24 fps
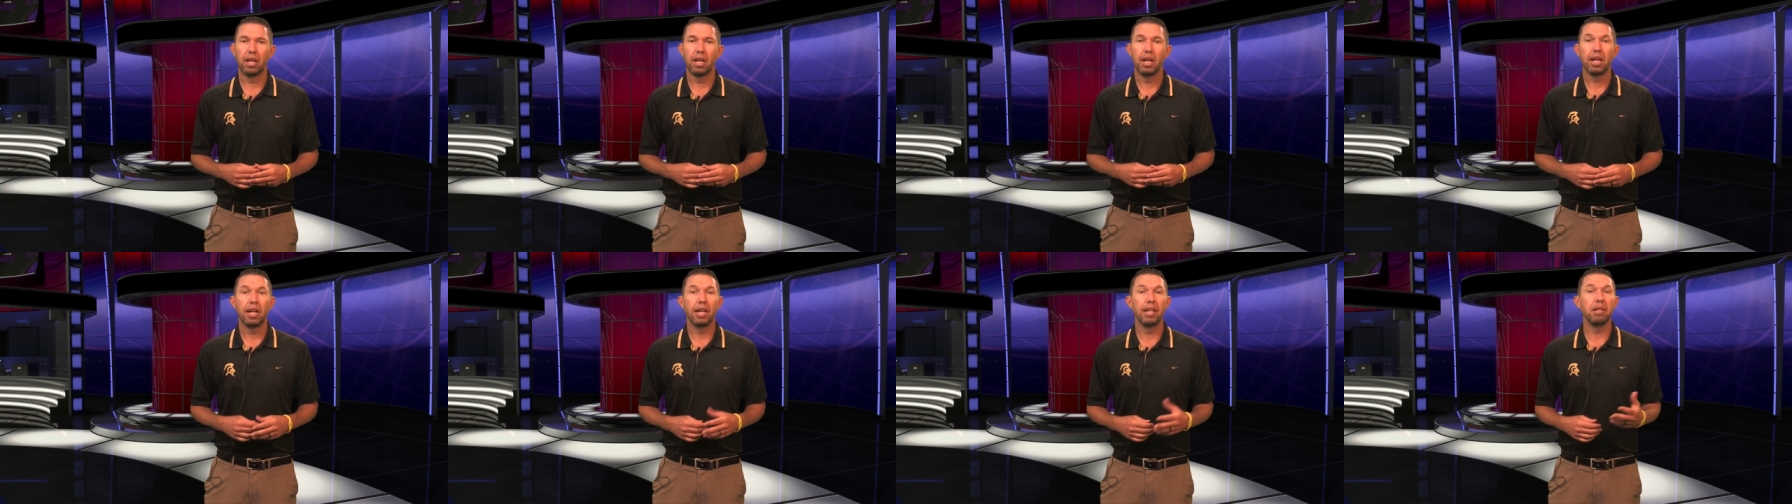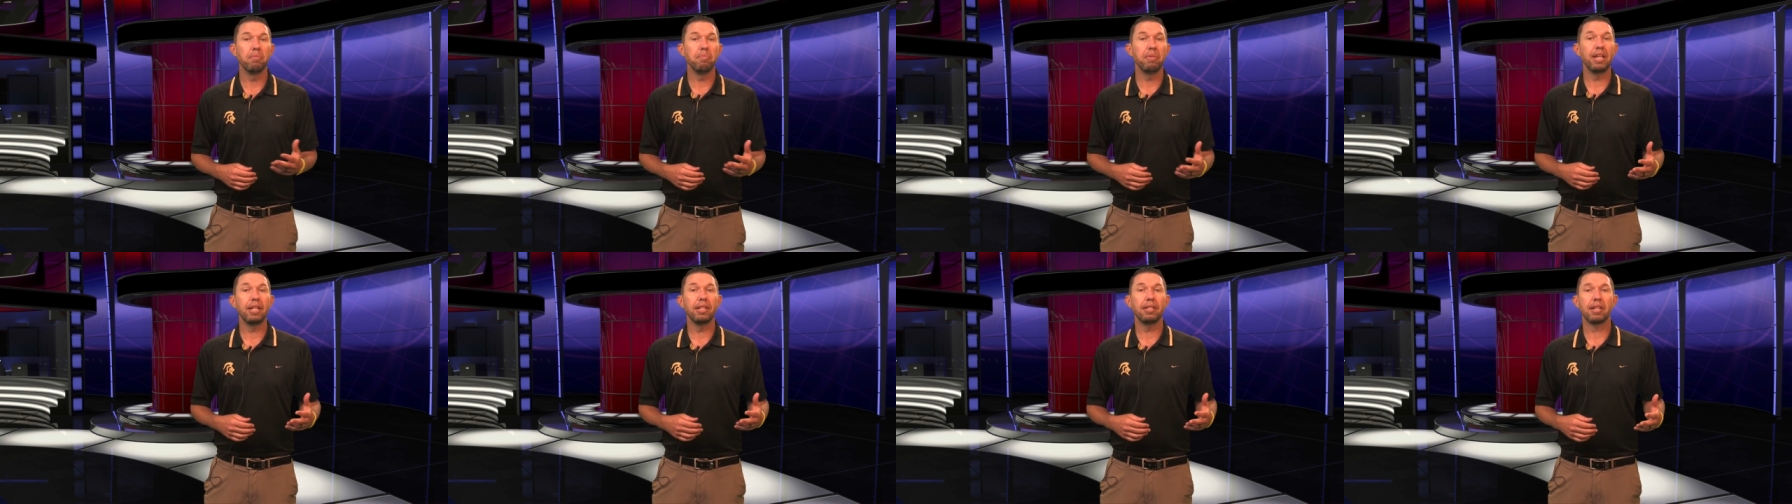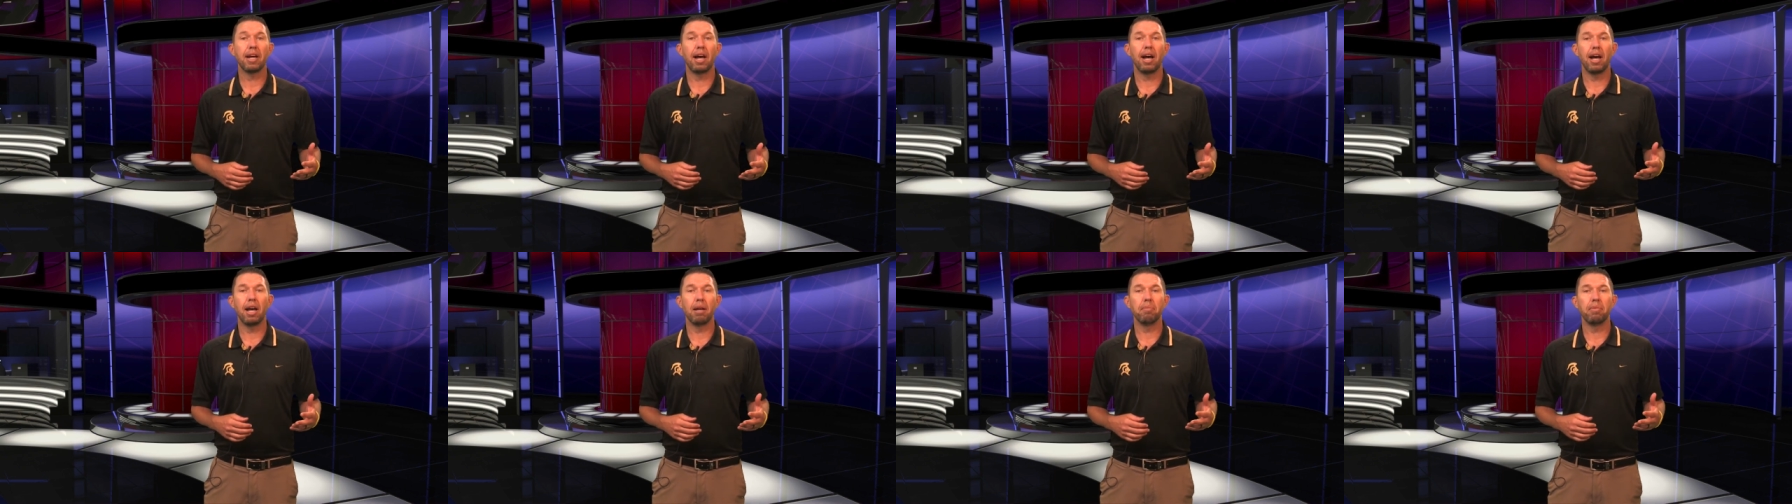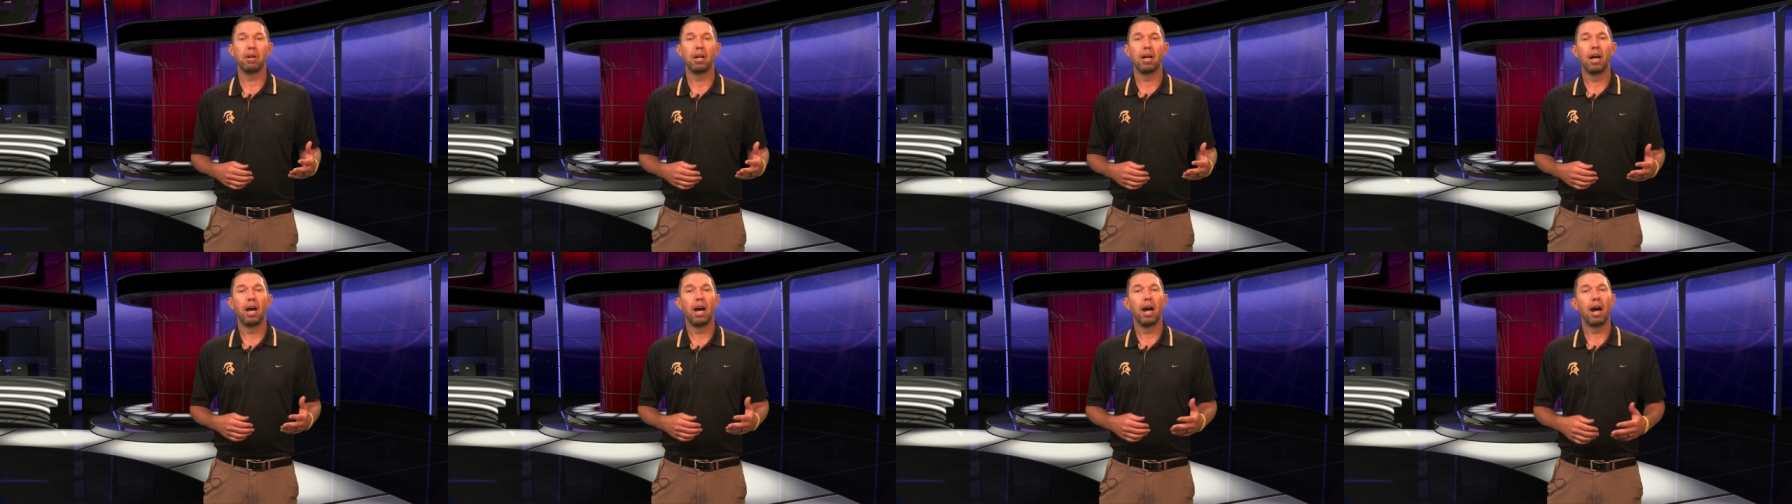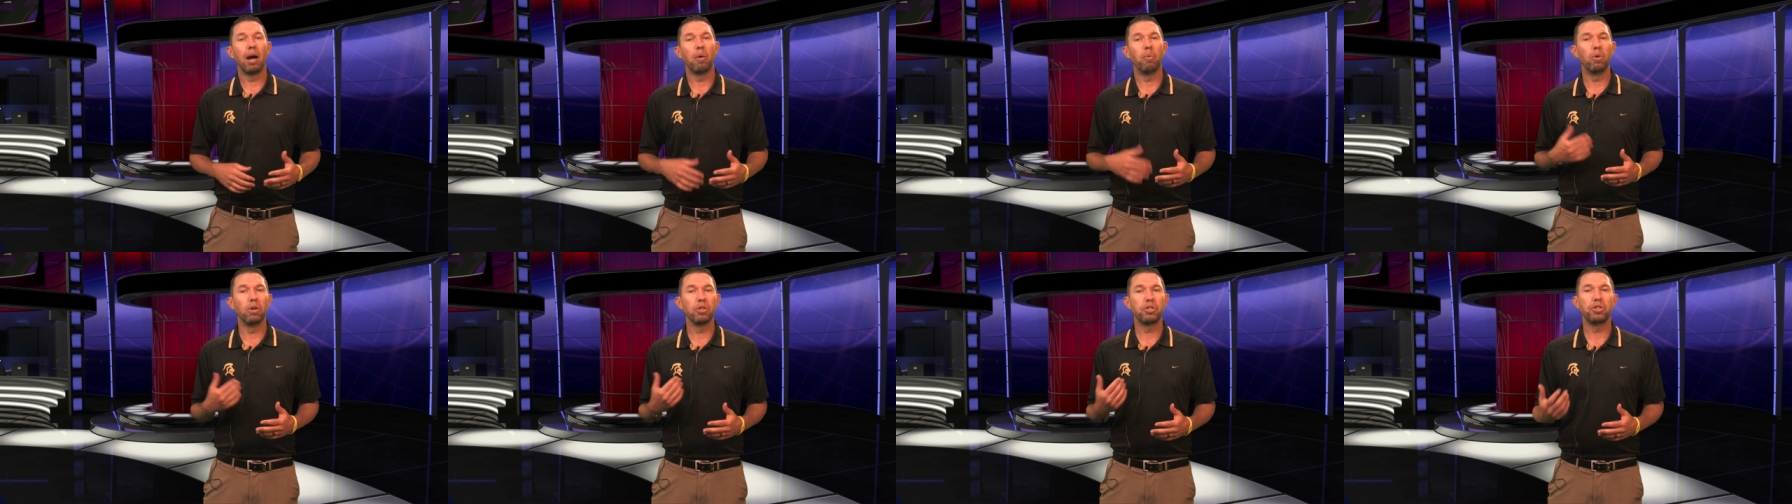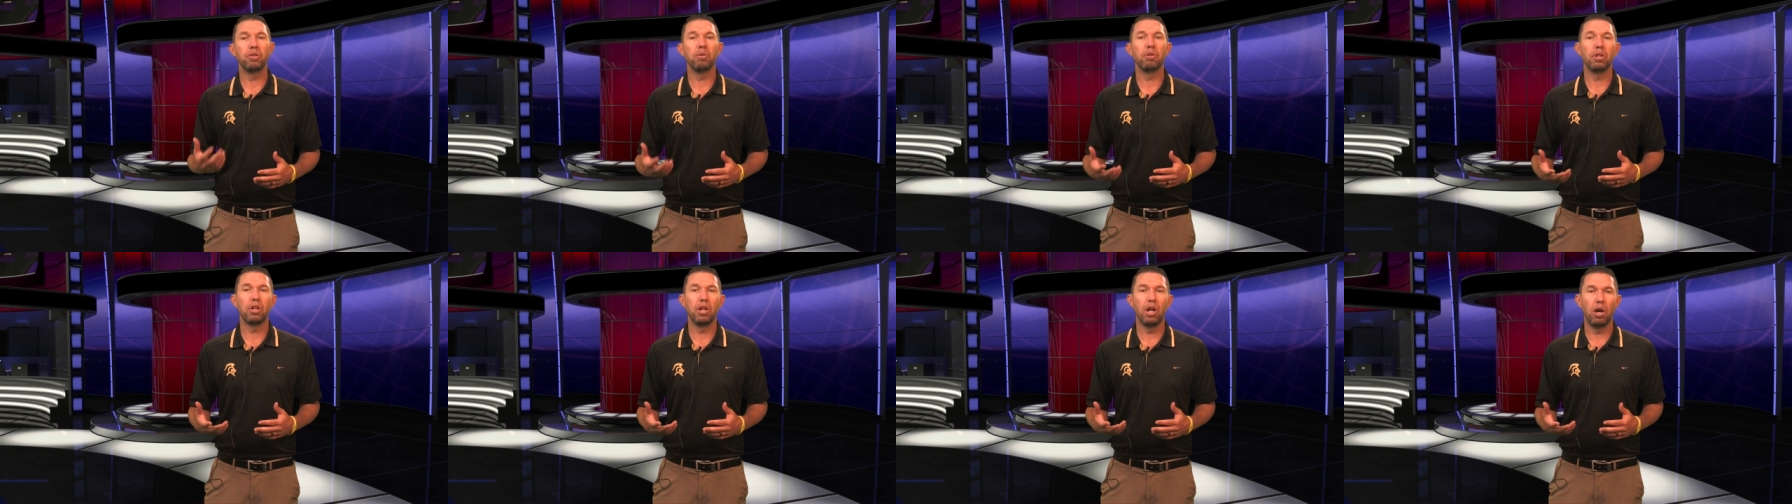In the meantime, I want you
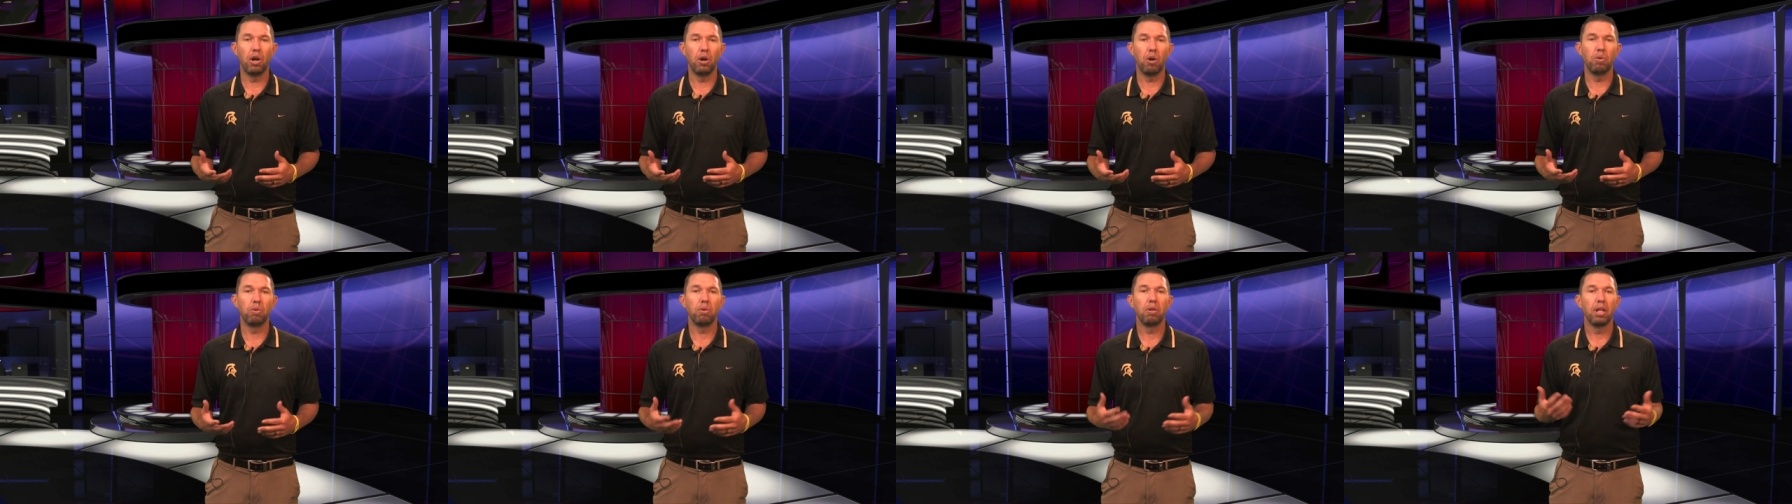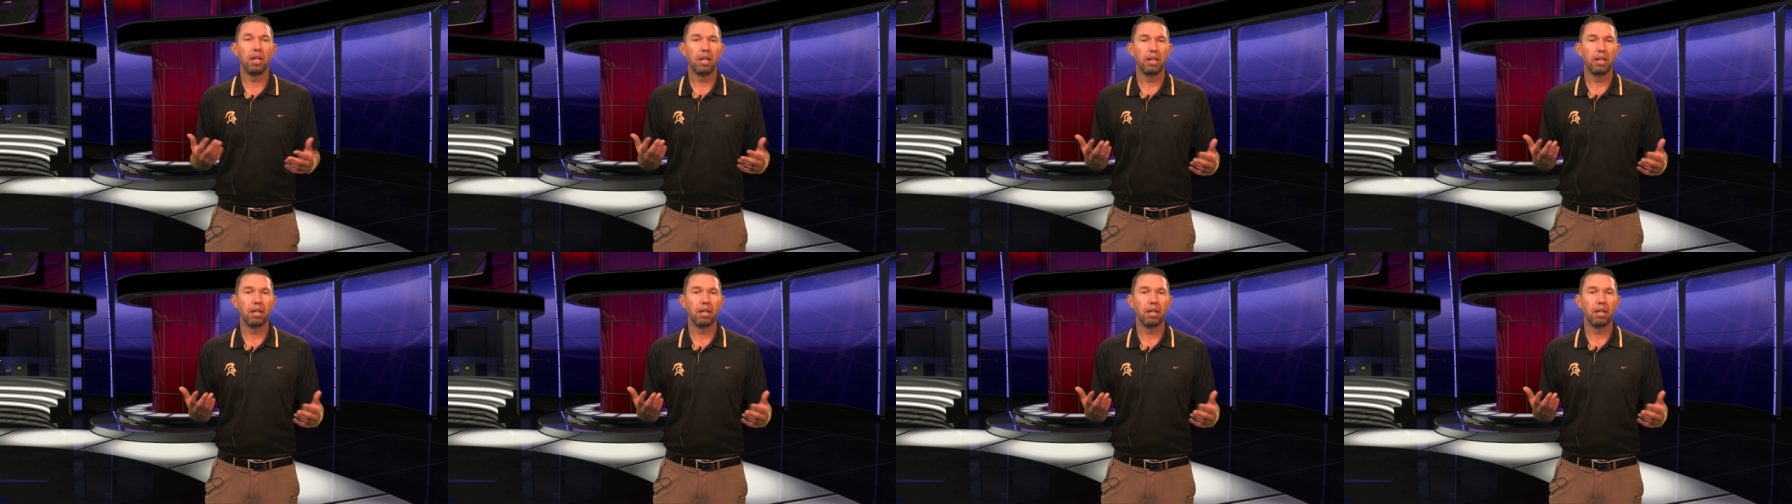to know